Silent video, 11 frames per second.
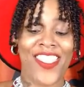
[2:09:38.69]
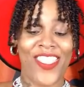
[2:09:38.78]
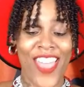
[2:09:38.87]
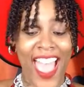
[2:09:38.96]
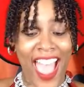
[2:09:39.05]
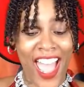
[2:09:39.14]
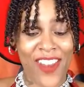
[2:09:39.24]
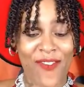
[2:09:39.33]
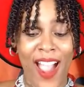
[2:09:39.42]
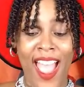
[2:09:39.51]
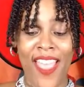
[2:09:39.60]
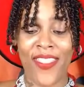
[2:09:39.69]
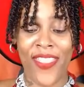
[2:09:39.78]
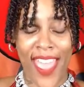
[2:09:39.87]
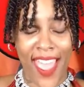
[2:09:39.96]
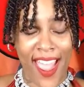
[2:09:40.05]
That right
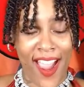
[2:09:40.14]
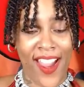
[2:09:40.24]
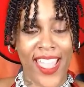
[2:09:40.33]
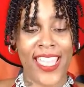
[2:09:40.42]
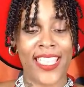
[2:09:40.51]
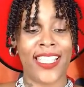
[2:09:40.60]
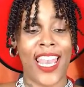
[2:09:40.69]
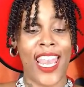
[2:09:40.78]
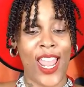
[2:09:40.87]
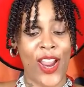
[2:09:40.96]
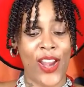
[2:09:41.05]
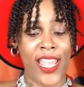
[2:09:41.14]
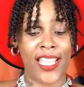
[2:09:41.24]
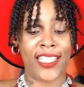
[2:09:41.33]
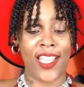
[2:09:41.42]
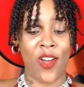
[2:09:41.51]
there is
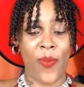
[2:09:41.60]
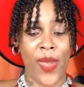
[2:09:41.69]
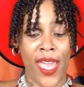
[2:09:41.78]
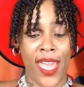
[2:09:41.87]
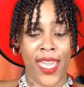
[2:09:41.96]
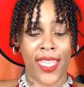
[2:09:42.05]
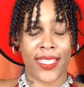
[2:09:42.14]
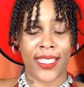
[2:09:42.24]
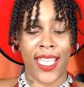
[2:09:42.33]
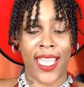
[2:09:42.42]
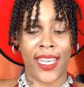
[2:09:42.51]
Learning Topaz.